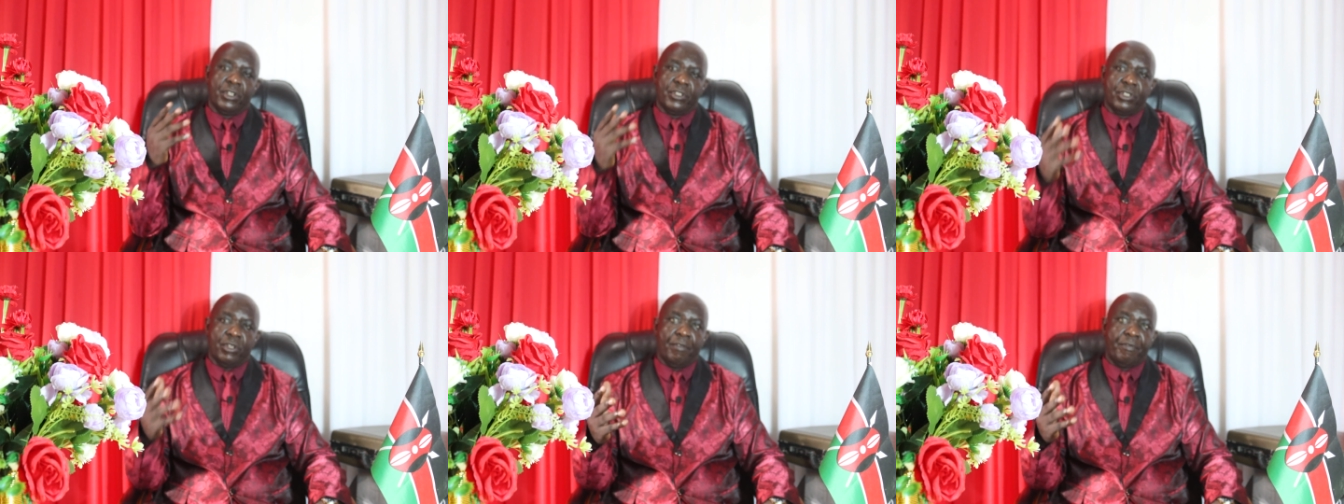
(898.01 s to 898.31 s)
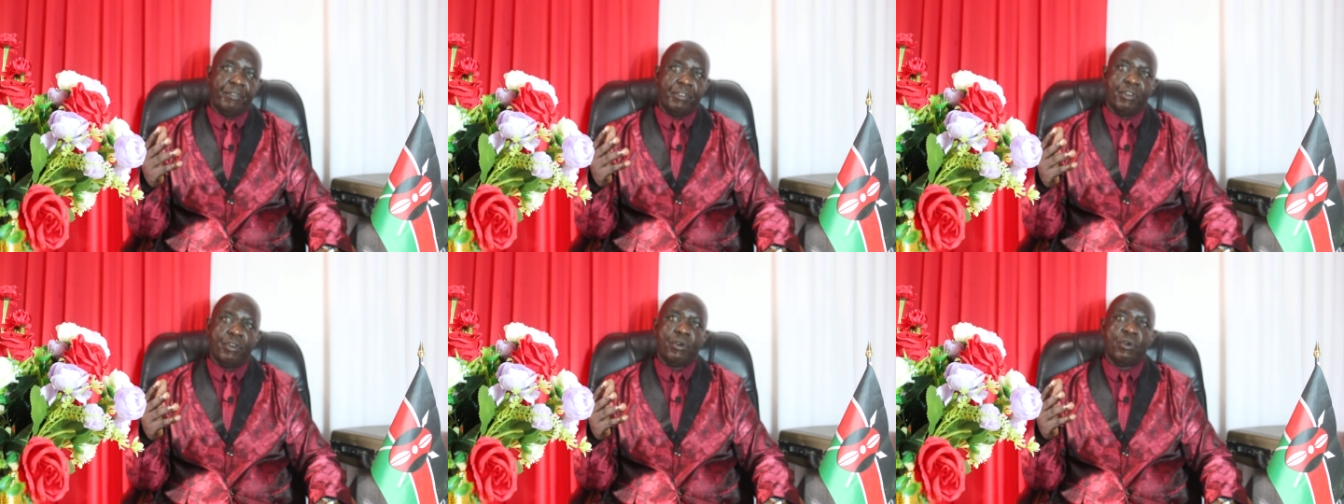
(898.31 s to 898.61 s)
those
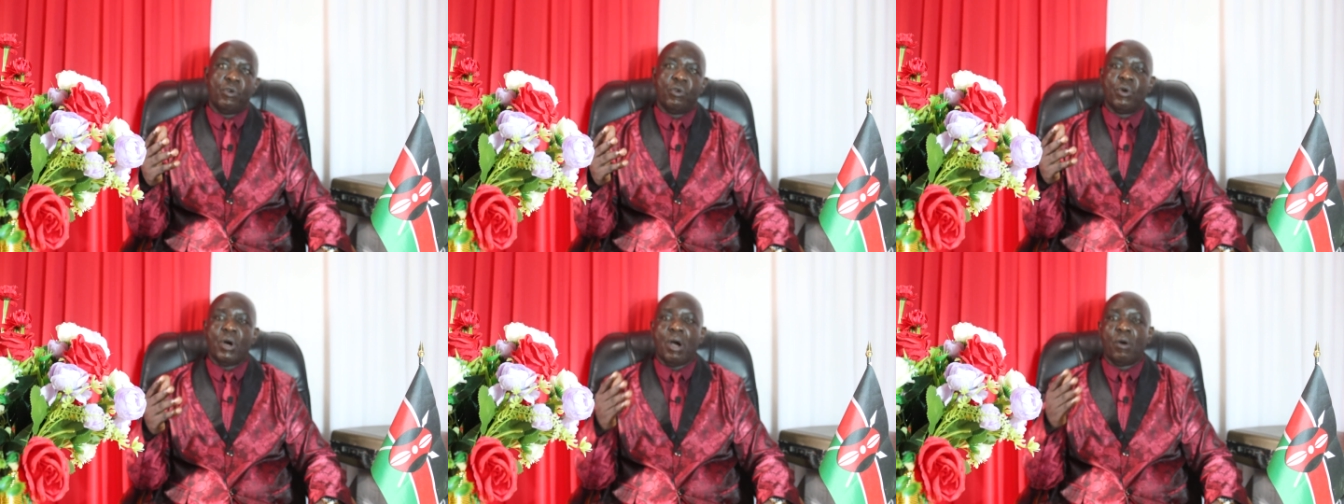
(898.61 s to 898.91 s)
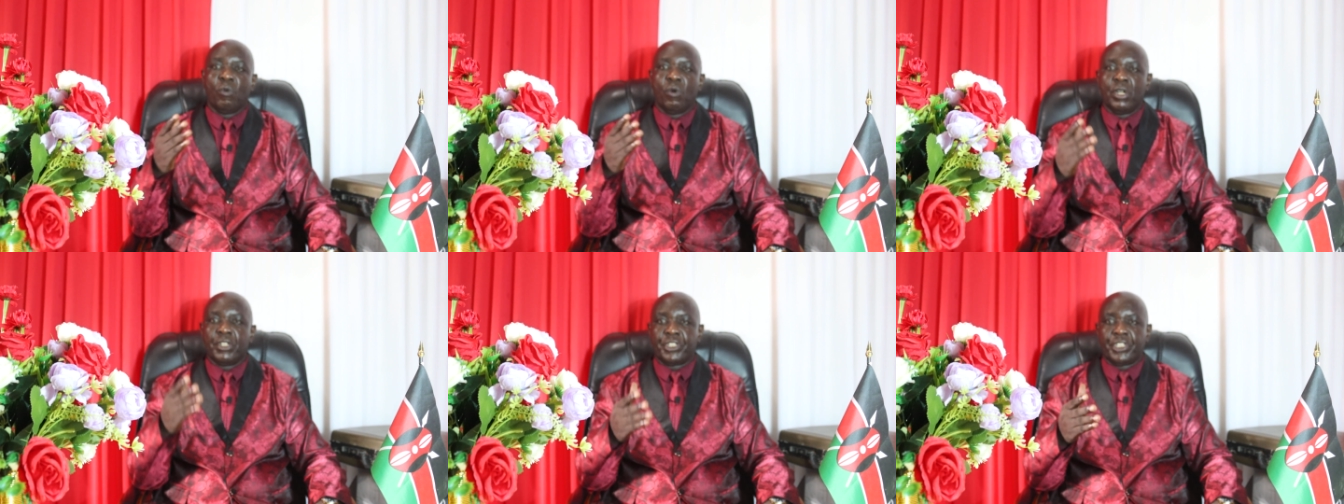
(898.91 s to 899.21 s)
of you who
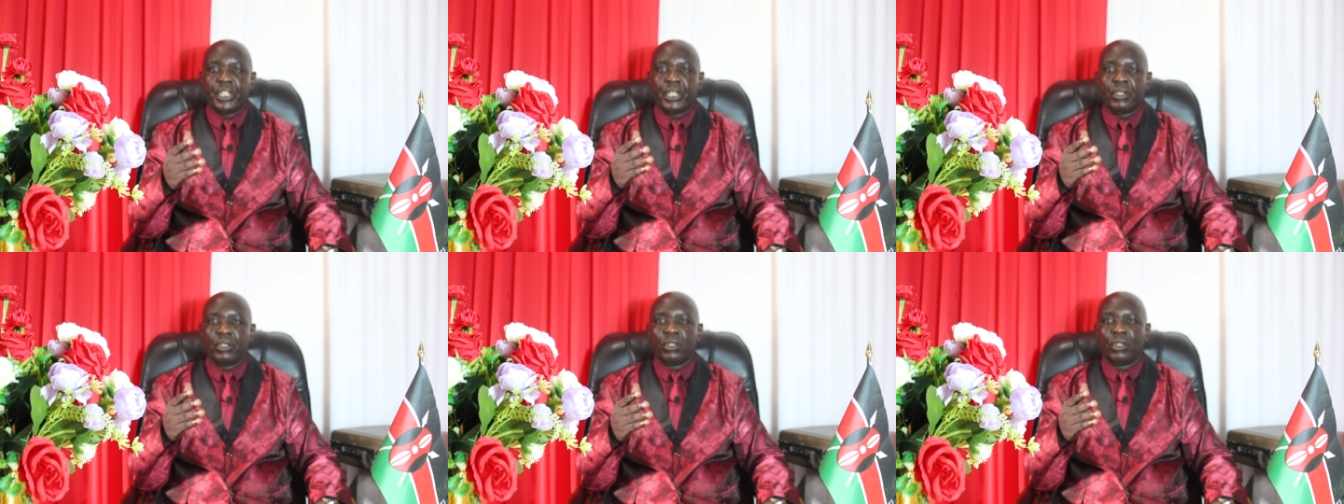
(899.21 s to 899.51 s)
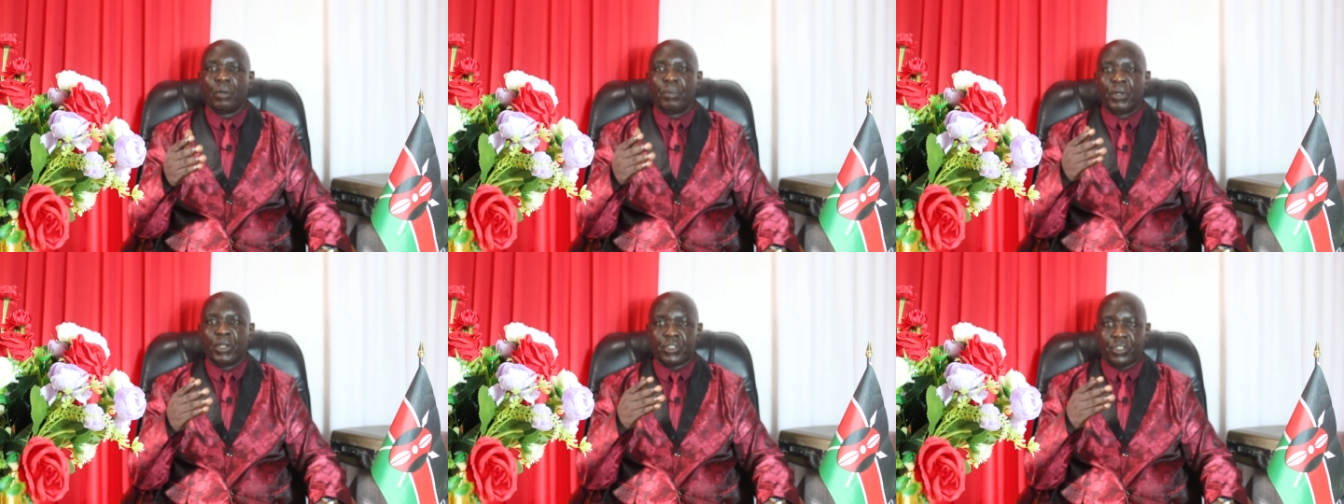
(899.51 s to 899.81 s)
are watching
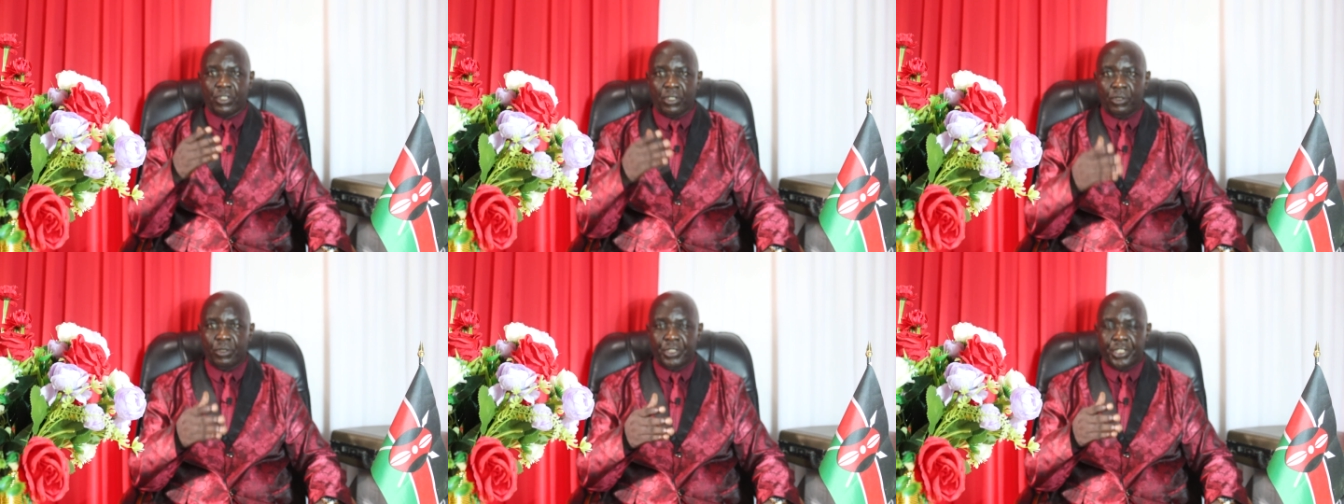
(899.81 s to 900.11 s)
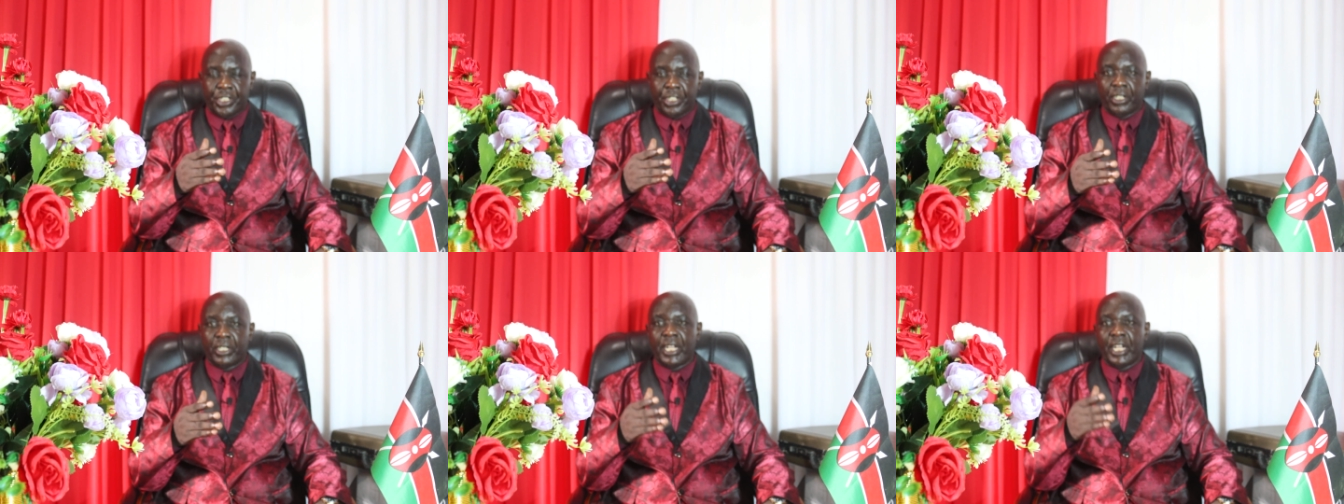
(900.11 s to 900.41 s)
Global
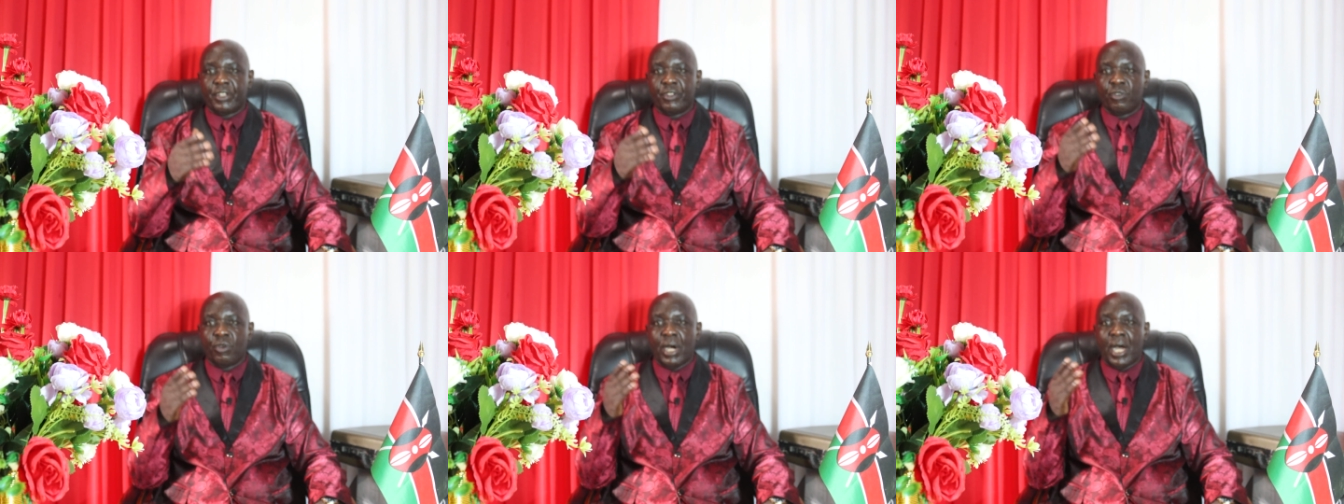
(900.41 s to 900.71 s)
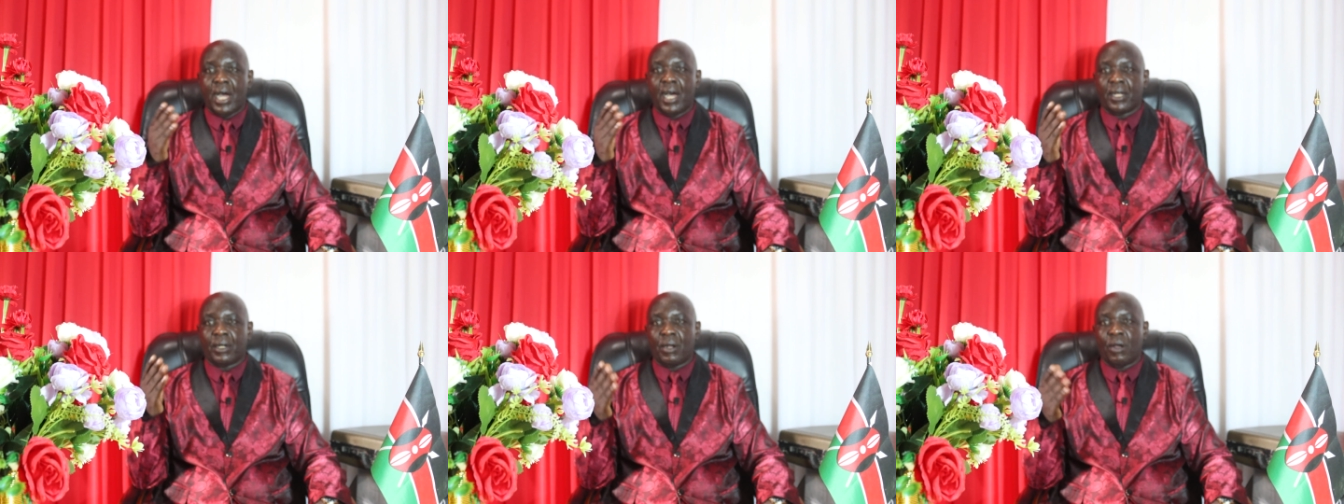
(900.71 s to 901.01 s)
Solution and you
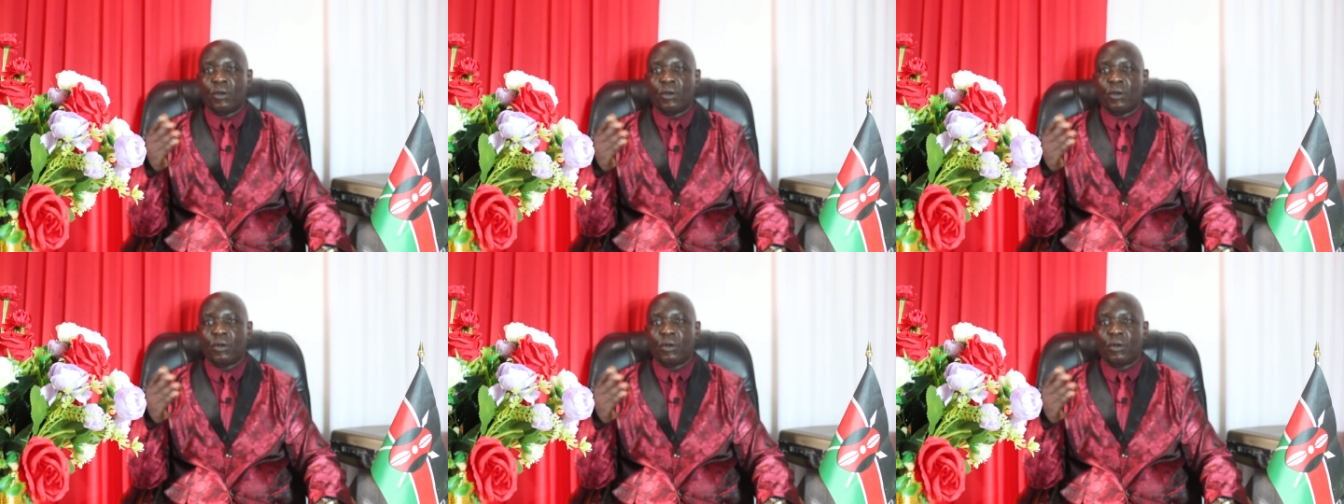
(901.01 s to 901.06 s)
are